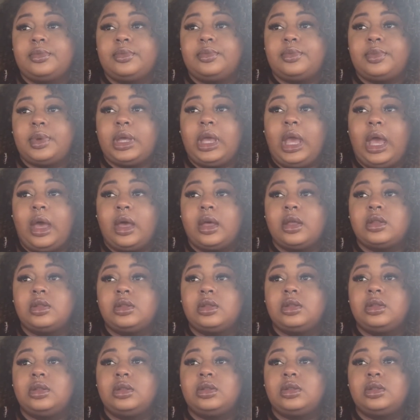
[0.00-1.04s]
but yeah,
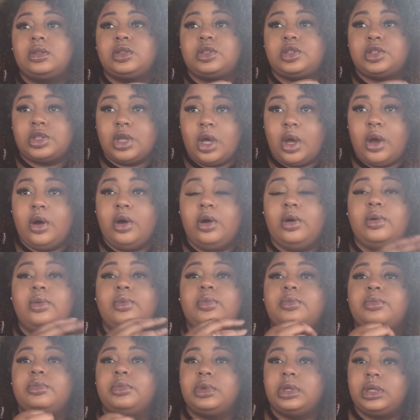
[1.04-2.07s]
so
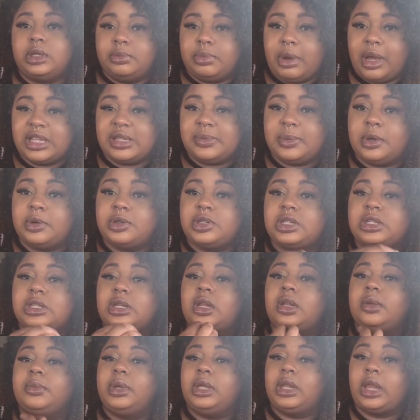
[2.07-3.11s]
my spirit was just
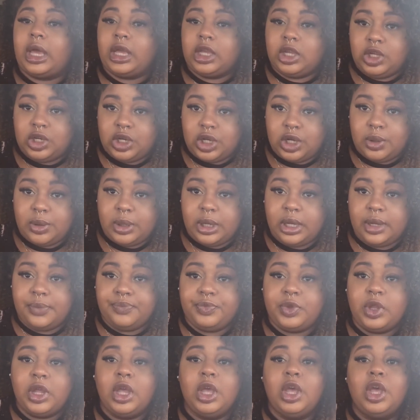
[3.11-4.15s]
telling me, like, you know what,
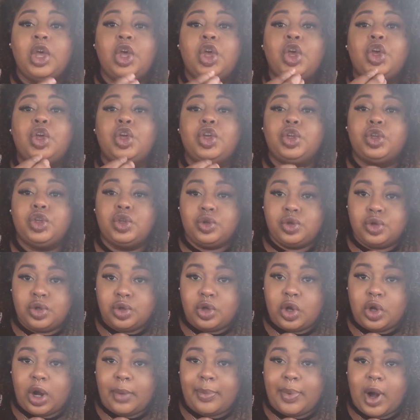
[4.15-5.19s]
you do
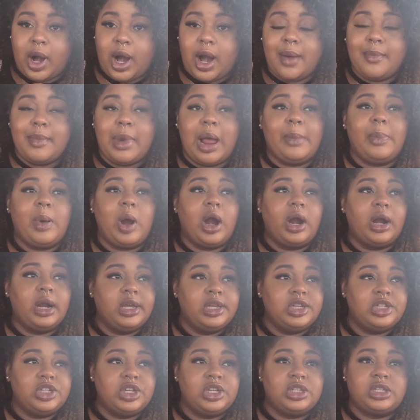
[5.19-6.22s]
your part. My part
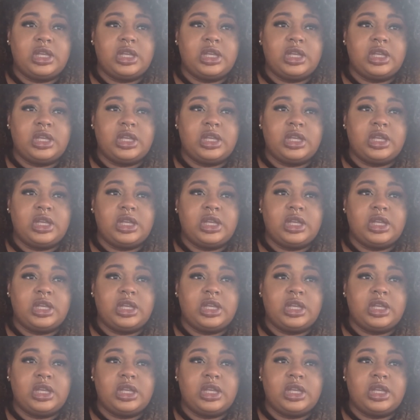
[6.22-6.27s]
is just